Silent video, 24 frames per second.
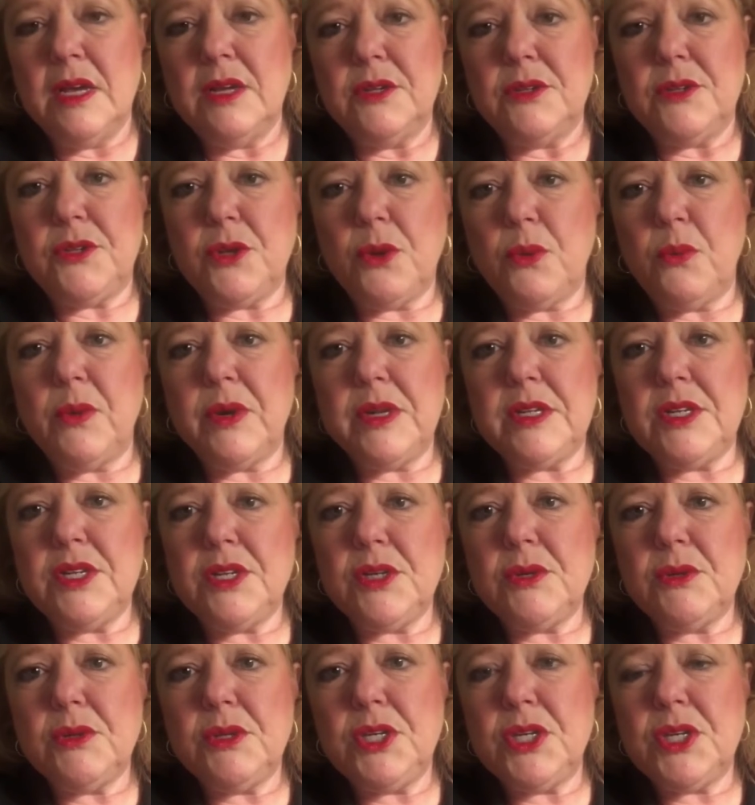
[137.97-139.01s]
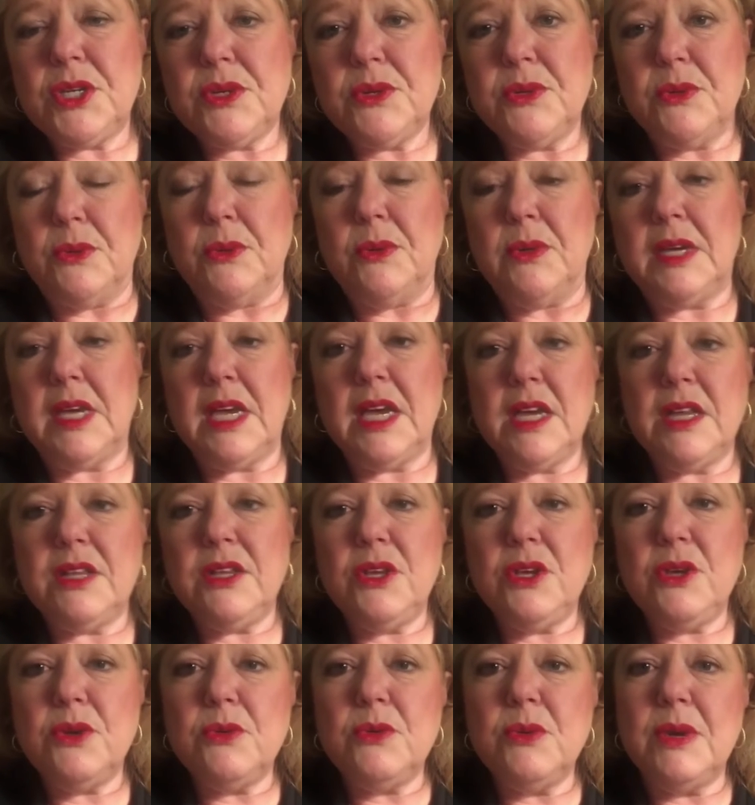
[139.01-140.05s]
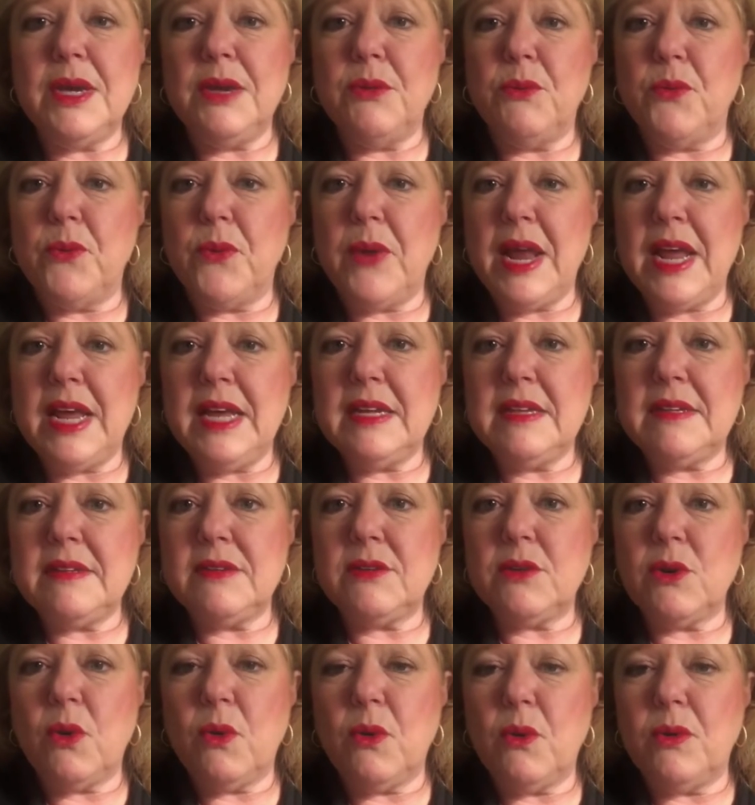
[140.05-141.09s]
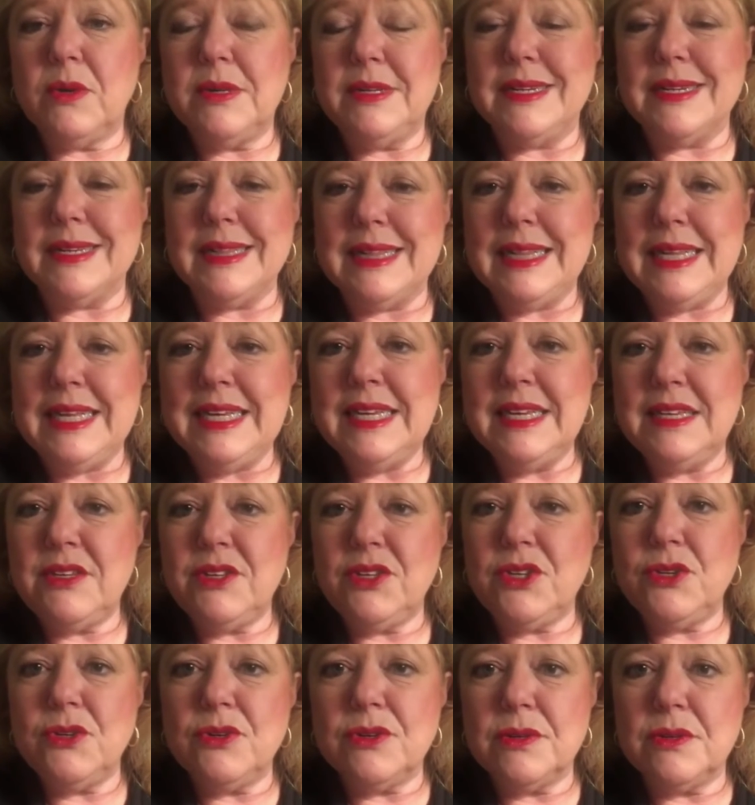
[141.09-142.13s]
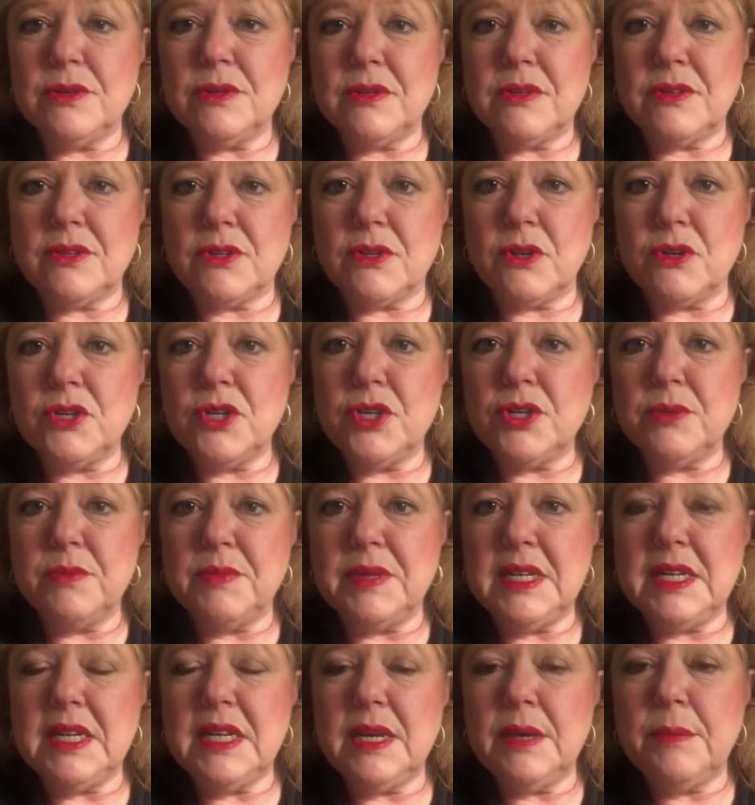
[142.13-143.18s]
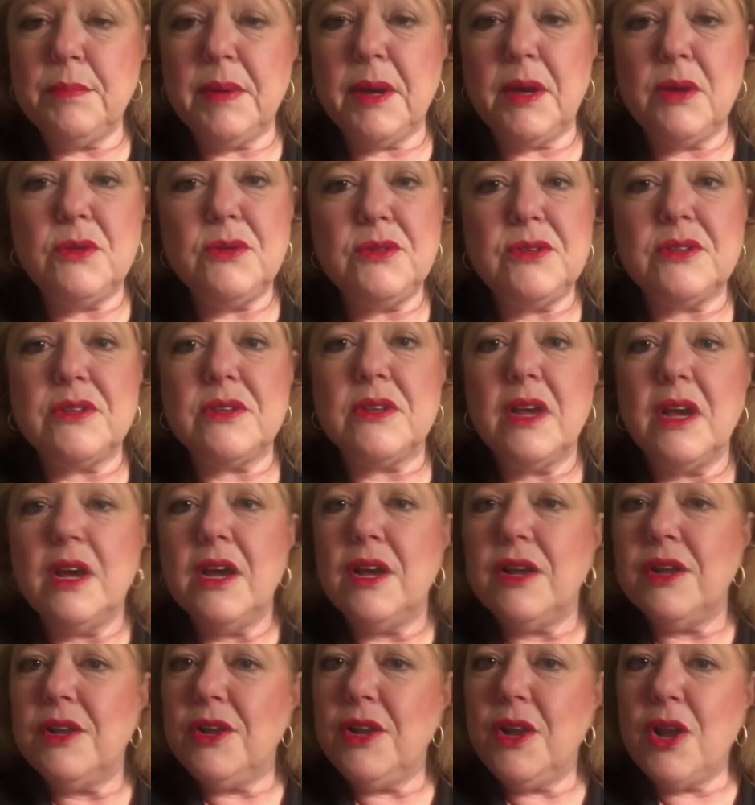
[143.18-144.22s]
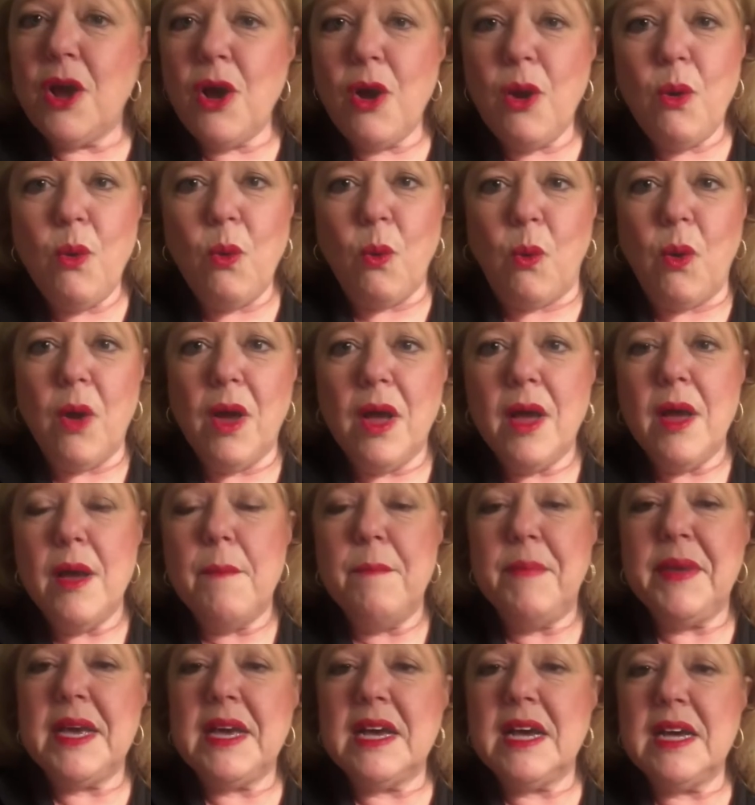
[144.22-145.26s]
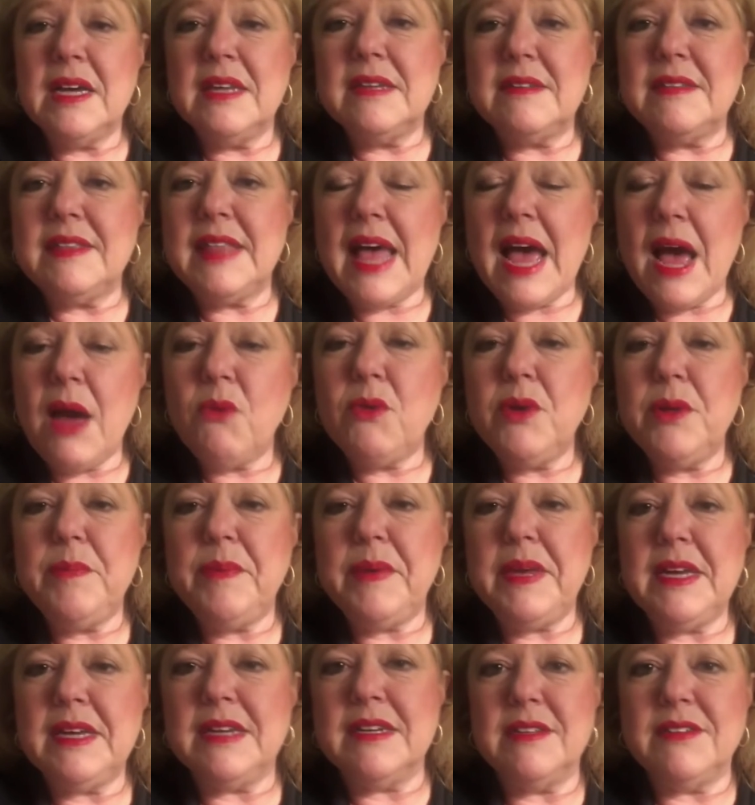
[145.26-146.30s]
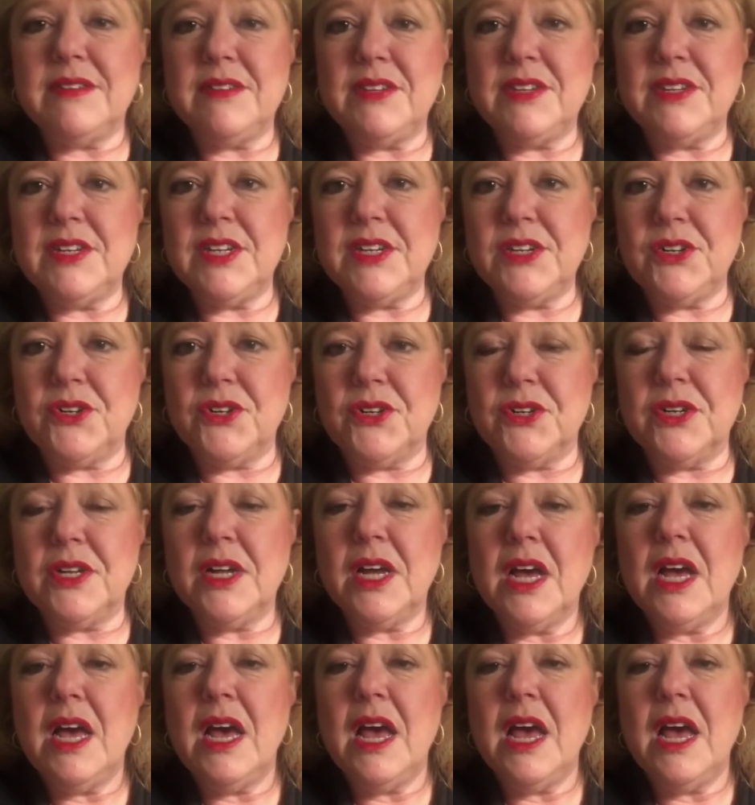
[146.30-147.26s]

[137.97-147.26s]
So what do you do? Can you erase or delete your social media posts? No, because that would be considered